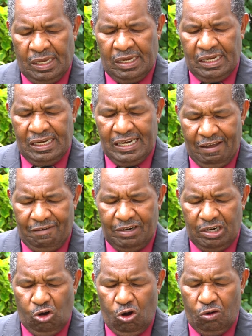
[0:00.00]
In every
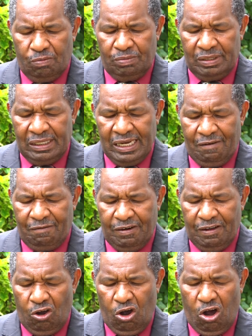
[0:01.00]
home, in
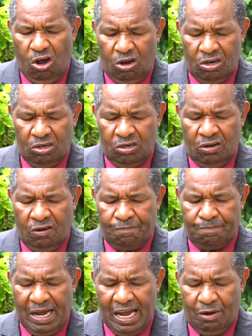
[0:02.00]
every hall of
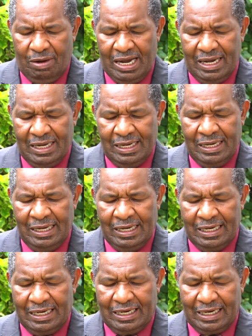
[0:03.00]
power,
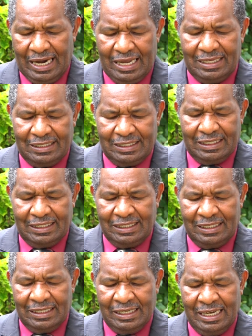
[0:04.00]
Christ
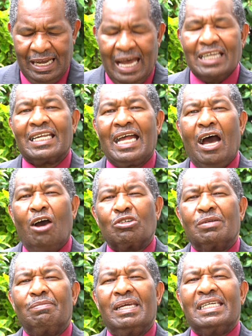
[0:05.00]
has
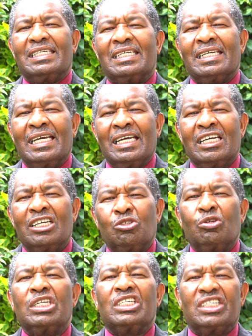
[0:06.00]
ultimate
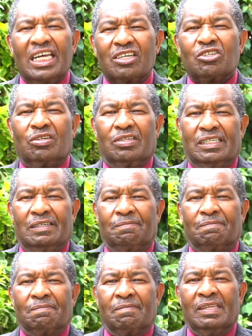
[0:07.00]
jurisdiction.
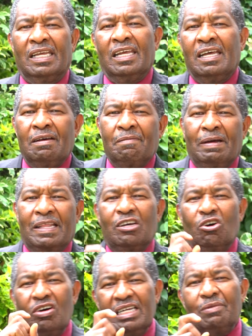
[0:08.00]
But the
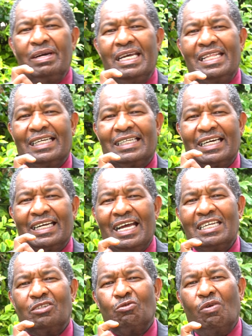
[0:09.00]
only way that
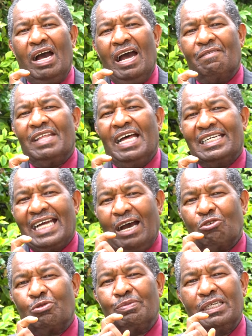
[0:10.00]
Christ will have that
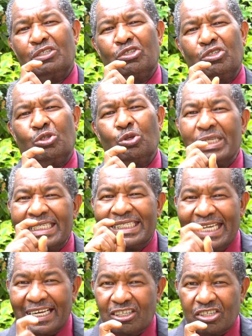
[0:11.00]
ultimate
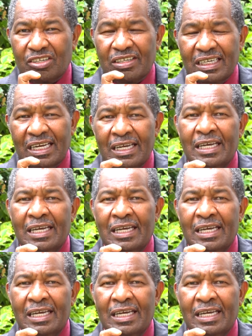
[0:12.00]
jurisdiction